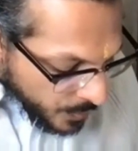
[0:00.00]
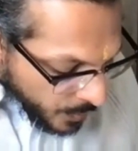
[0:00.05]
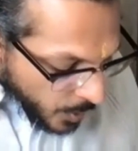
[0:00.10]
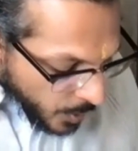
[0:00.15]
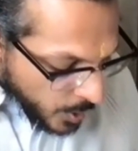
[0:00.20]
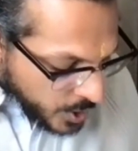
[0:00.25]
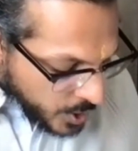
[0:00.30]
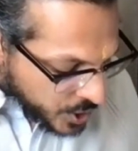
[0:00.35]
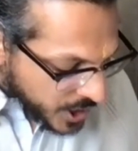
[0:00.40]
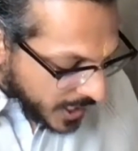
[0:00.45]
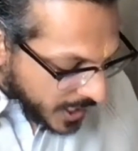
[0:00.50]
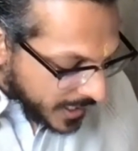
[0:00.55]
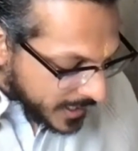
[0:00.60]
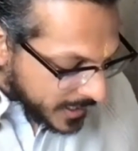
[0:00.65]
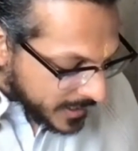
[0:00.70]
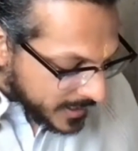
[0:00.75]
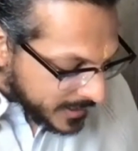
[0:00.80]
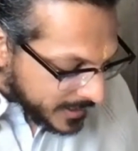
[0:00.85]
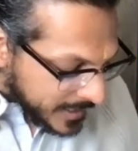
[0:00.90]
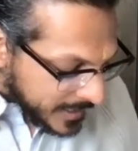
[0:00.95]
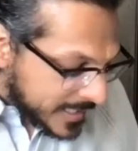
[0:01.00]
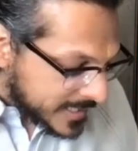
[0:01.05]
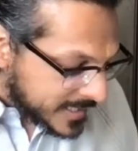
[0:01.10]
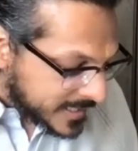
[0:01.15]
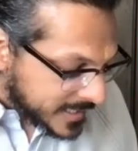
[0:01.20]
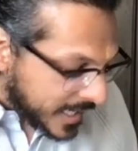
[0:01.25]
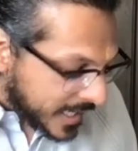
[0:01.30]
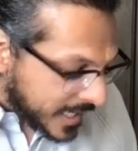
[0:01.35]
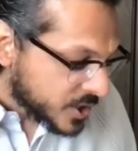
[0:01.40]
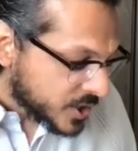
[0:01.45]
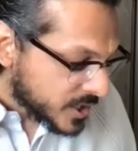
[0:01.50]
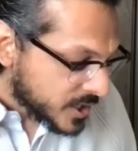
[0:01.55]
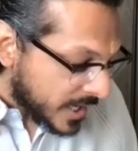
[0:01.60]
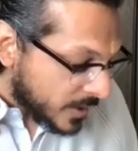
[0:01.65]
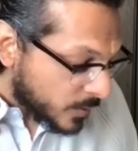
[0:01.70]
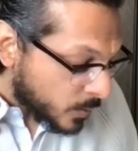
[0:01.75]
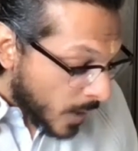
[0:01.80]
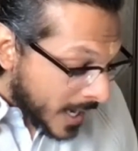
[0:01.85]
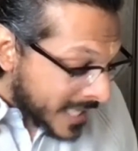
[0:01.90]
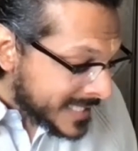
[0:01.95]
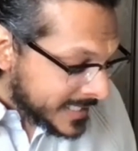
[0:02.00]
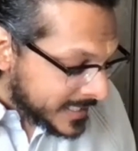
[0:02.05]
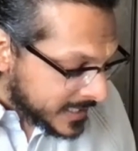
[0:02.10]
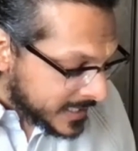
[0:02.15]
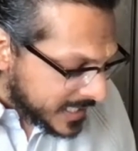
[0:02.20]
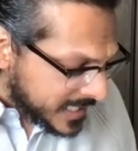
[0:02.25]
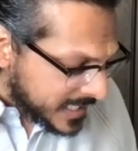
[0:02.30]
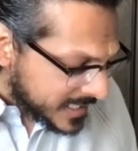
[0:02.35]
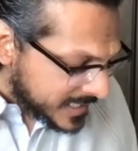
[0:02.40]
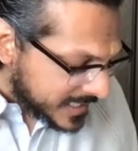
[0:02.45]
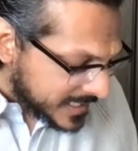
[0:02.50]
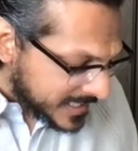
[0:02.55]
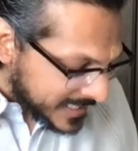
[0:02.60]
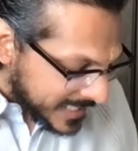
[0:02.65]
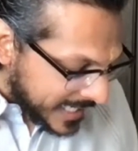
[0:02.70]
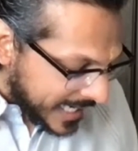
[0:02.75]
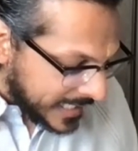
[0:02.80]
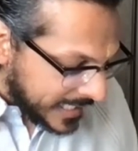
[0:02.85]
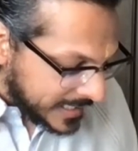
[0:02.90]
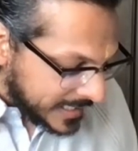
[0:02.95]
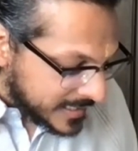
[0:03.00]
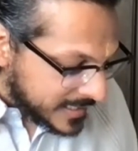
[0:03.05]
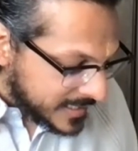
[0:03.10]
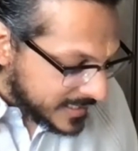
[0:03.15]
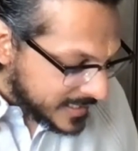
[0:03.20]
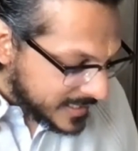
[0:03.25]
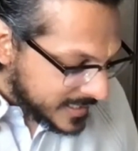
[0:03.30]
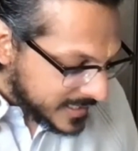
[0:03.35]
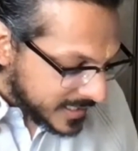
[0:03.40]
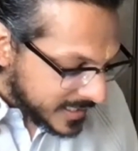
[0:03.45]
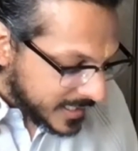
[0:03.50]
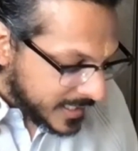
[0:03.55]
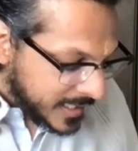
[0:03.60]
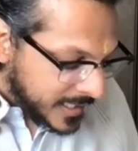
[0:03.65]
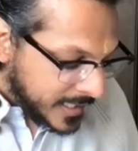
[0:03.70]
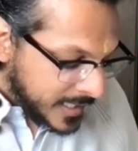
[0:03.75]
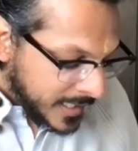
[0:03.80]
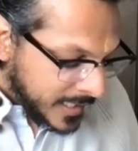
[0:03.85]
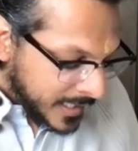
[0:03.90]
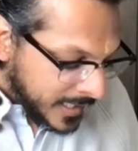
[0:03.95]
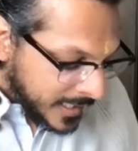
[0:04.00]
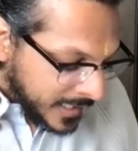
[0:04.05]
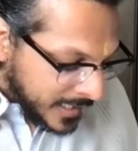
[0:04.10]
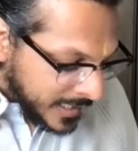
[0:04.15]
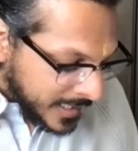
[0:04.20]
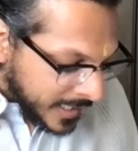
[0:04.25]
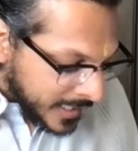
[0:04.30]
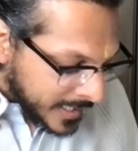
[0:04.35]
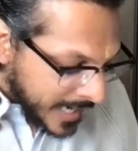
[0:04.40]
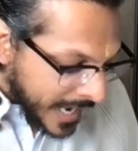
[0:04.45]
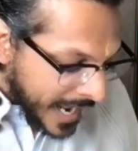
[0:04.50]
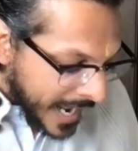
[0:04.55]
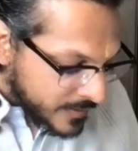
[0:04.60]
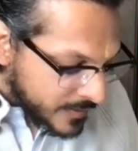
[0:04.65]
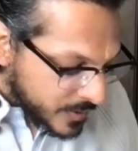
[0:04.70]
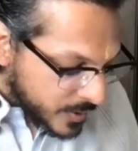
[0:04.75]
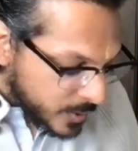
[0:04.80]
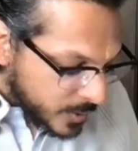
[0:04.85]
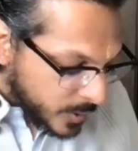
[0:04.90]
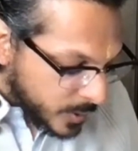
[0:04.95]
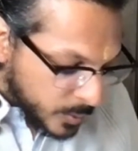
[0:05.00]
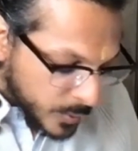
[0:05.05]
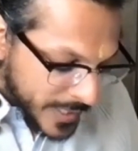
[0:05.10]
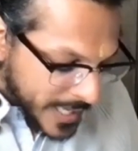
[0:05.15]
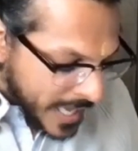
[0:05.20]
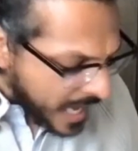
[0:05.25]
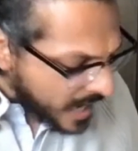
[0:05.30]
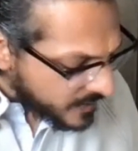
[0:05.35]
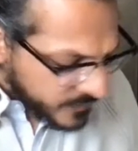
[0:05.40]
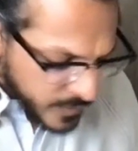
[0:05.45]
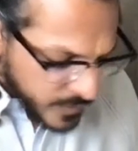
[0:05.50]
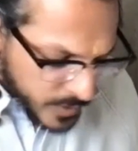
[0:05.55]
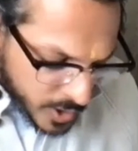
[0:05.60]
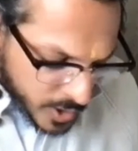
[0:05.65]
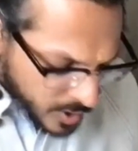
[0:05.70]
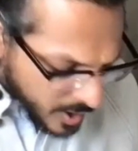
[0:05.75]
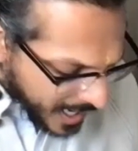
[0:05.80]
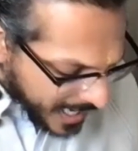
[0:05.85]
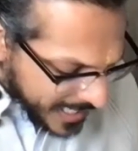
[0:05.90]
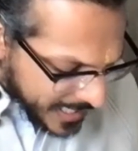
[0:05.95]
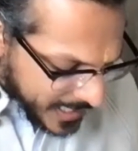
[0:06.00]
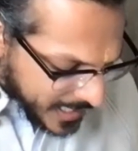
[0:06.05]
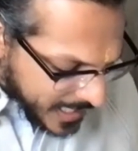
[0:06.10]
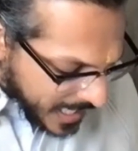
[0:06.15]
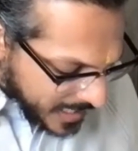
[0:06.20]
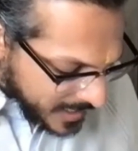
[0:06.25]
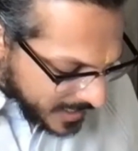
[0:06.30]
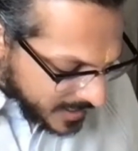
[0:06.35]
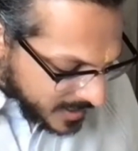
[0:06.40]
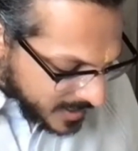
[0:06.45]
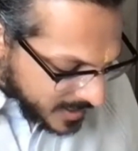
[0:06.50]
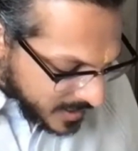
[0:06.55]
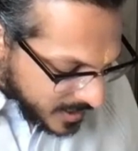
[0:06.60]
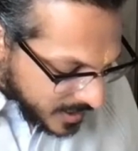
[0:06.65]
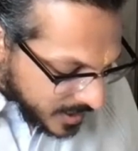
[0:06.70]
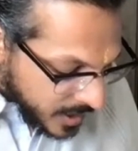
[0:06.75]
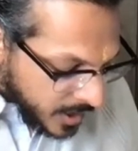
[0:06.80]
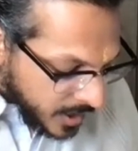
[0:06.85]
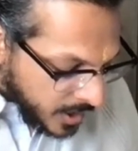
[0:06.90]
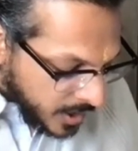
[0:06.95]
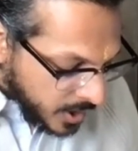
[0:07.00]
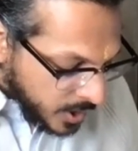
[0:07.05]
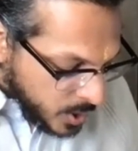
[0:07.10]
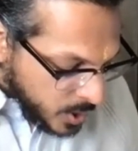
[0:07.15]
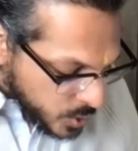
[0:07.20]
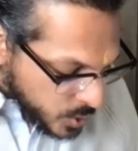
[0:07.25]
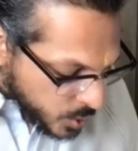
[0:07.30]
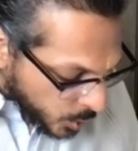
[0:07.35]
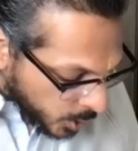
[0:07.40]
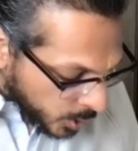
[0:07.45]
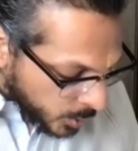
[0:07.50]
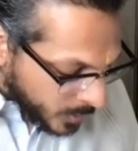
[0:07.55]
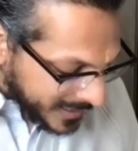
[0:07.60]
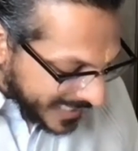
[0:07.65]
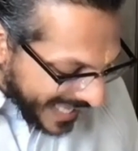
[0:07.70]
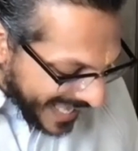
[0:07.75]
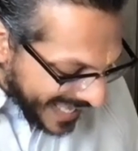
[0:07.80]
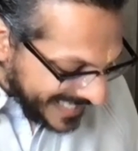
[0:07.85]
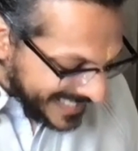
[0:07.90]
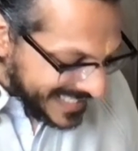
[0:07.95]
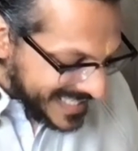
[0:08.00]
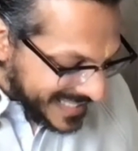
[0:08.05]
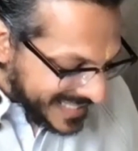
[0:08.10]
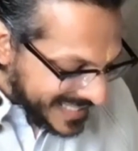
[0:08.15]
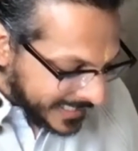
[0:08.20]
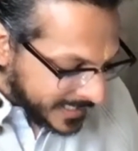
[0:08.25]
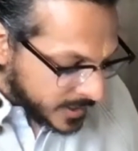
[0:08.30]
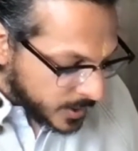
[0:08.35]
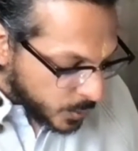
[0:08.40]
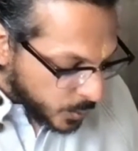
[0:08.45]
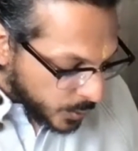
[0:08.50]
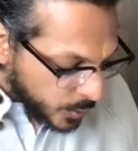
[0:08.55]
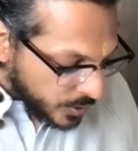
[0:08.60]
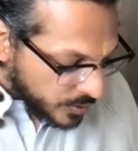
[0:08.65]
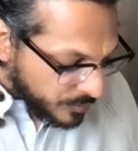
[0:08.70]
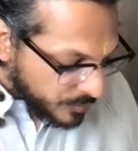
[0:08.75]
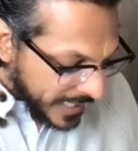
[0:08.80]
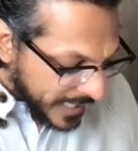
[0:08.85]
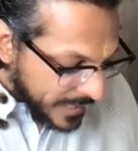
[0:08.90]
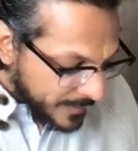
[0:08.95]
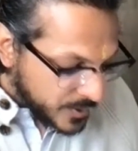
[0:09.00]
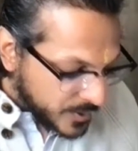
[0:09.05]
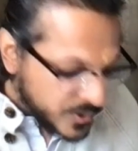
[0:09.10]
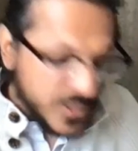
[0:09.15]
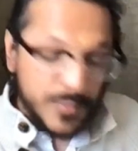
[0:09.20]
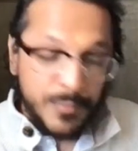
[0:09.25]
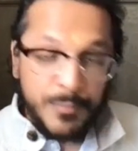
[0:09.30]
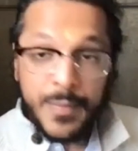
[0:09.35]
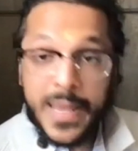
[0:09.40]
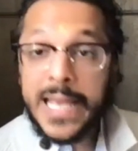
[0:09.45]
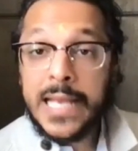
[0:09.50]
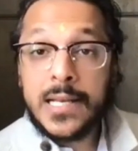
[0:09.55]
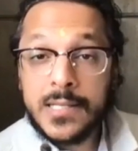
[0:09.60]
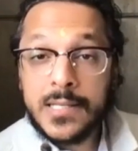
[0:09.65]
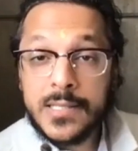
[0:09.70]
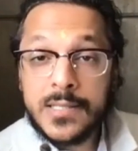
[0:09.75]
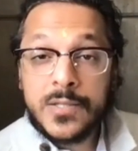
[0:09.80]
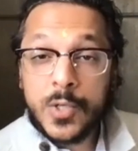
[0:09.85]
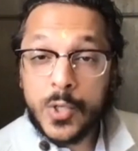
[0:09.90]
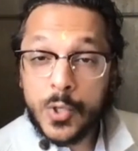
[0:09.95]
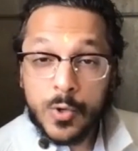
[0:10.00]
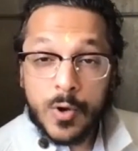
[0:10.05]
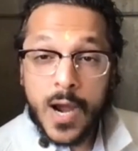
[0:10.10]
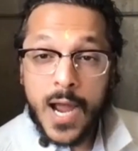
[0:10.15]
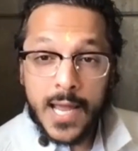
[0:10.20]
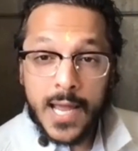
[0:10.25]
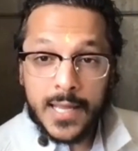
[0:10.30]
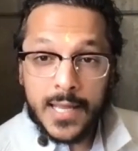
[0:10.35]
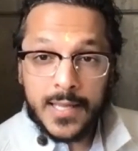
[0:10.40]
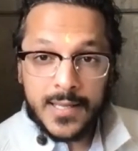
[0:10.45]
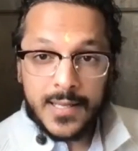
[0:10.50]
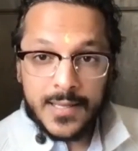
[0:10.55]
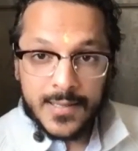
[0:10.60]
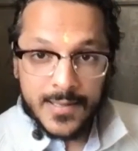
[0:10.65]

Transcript: Moksha is such that once it is attained, neither will we ever cry again, nor will anything in the world be able to make us cry.